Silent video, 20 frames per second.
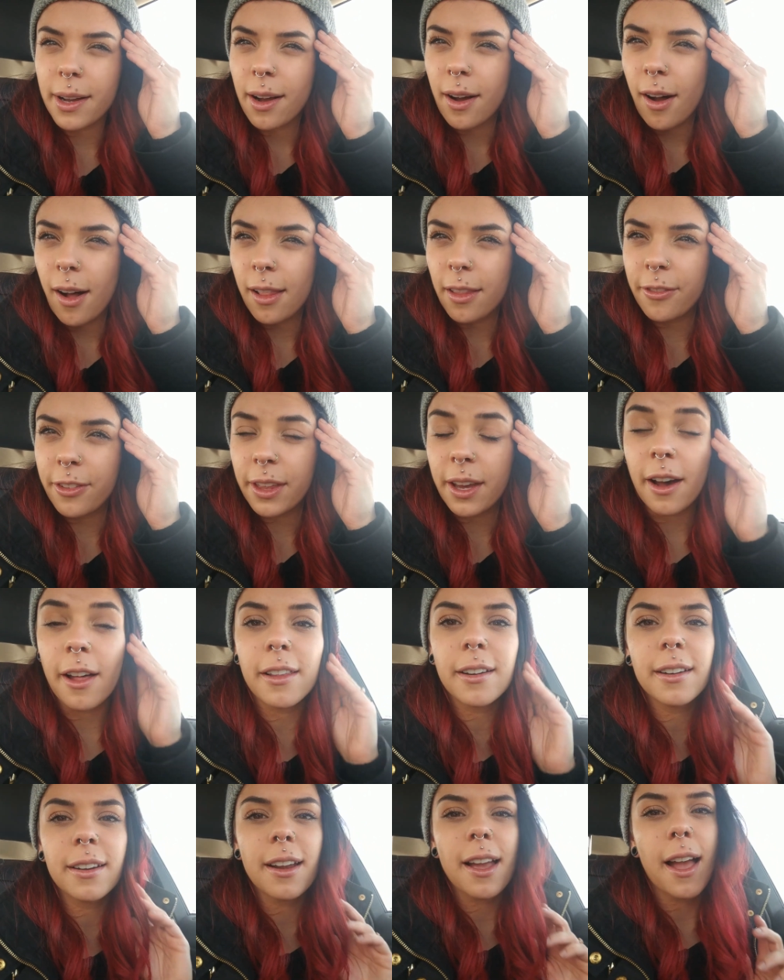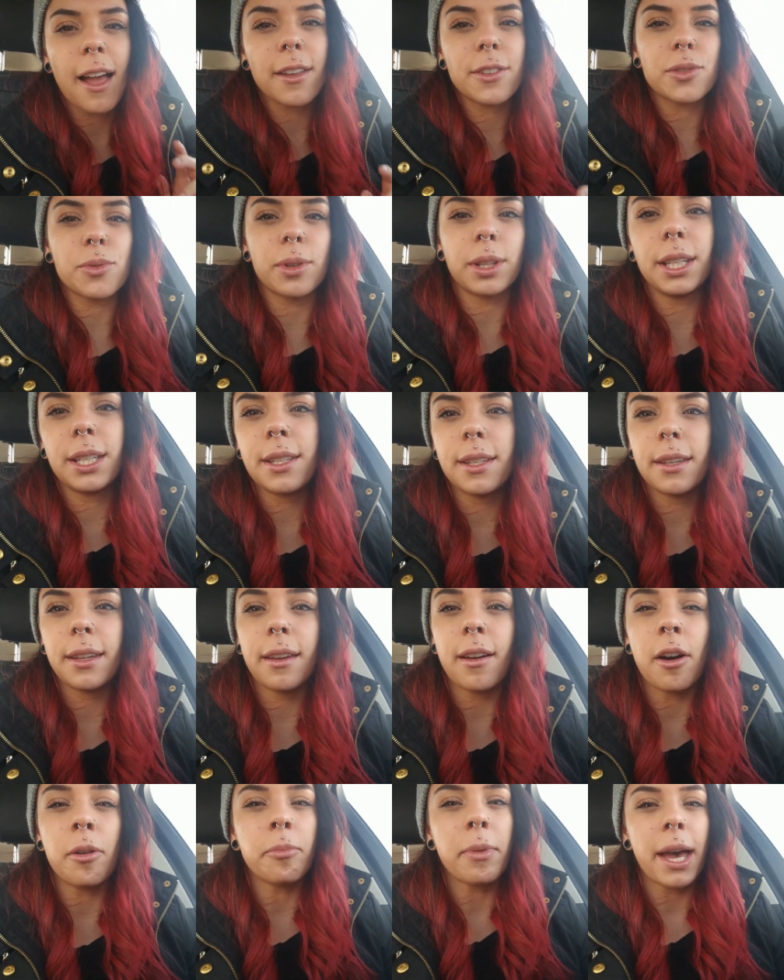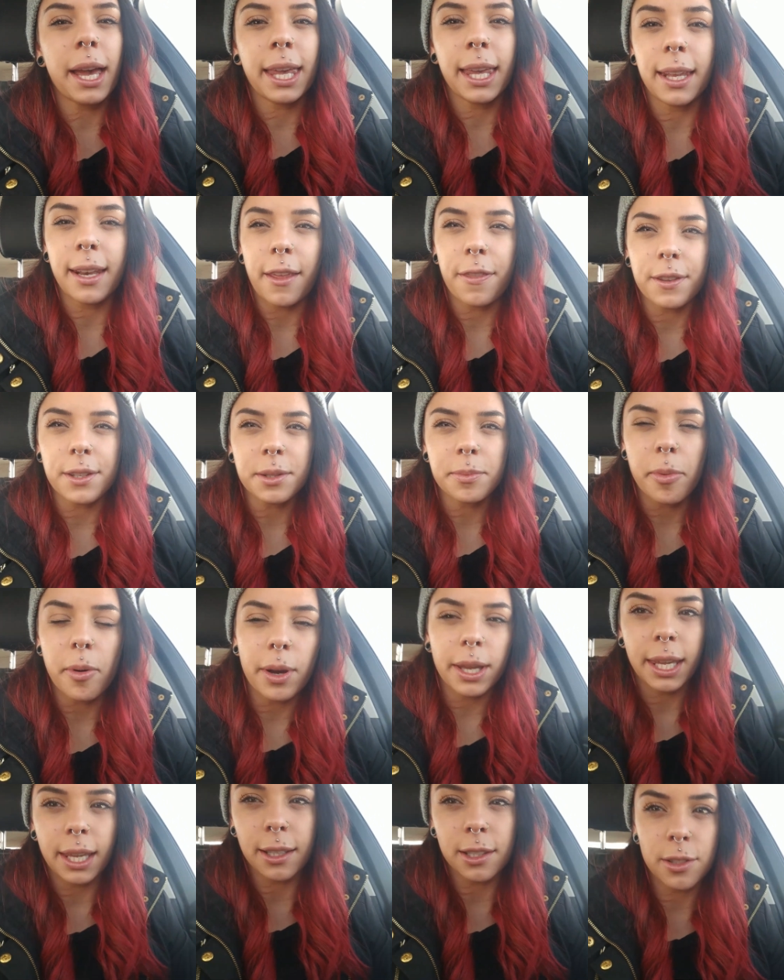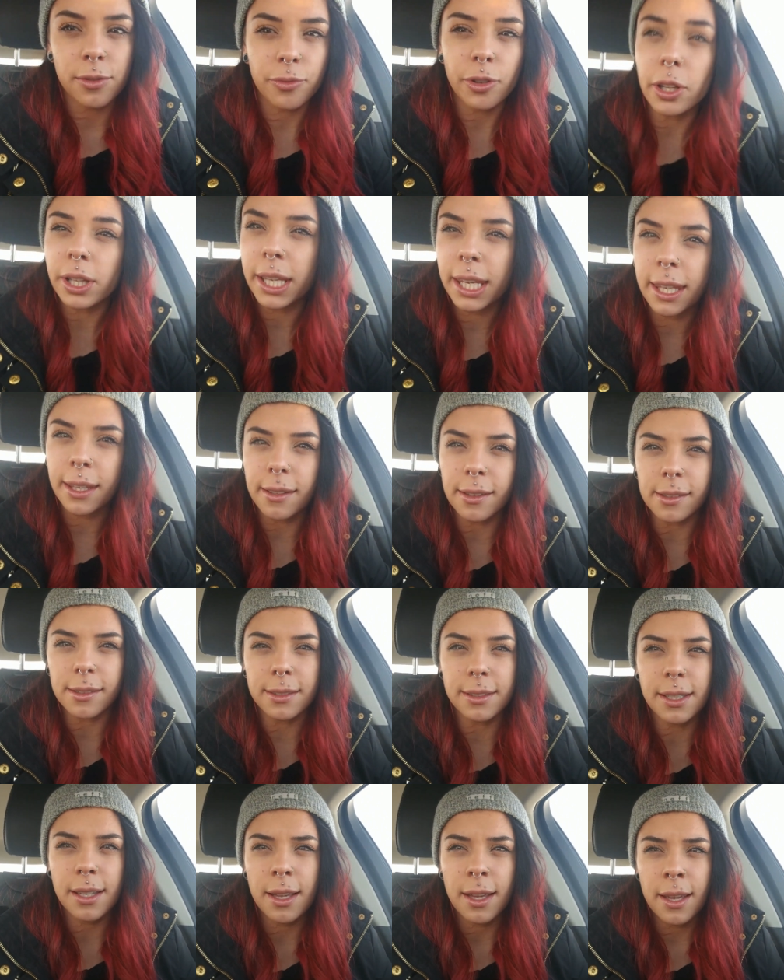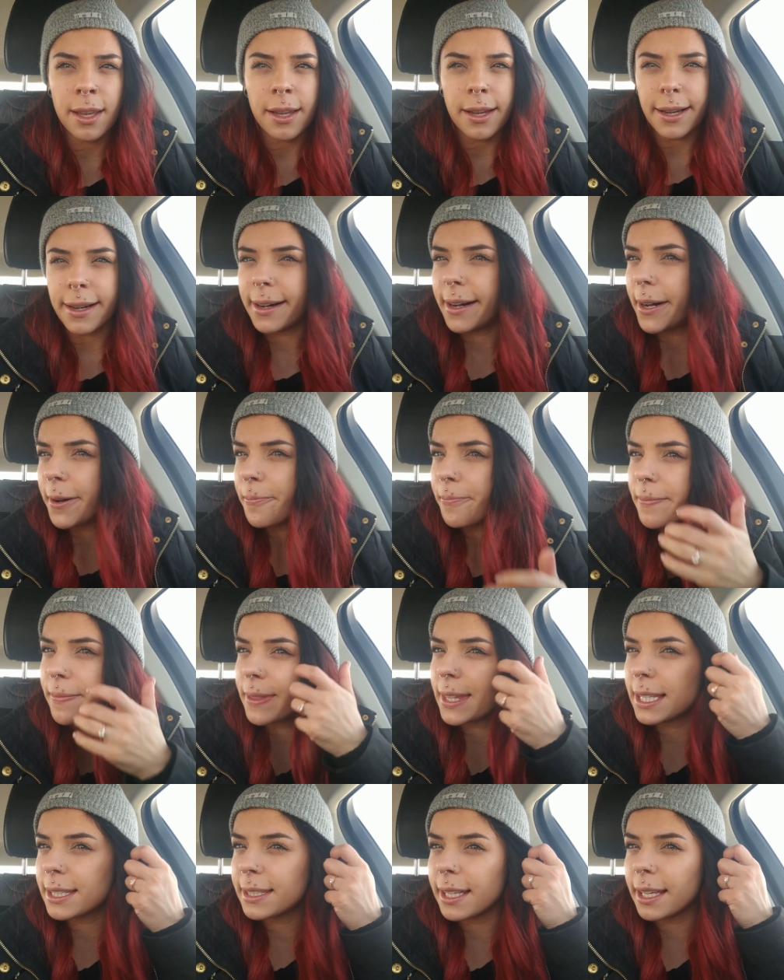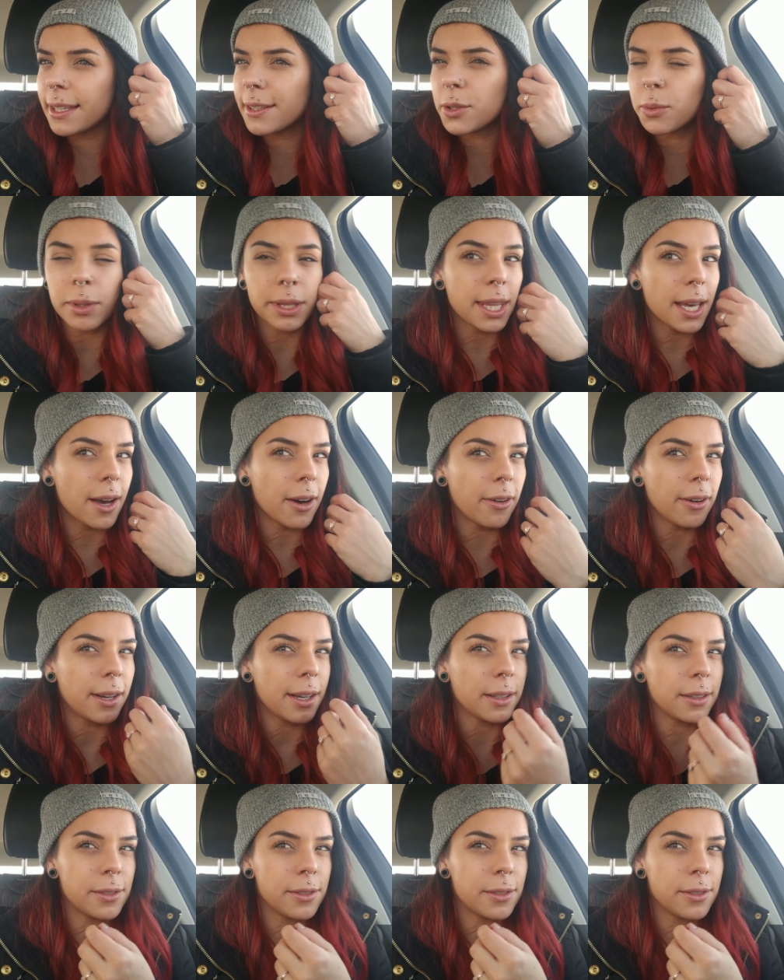All of the color has really come back in at this point. It's fully healed. This is without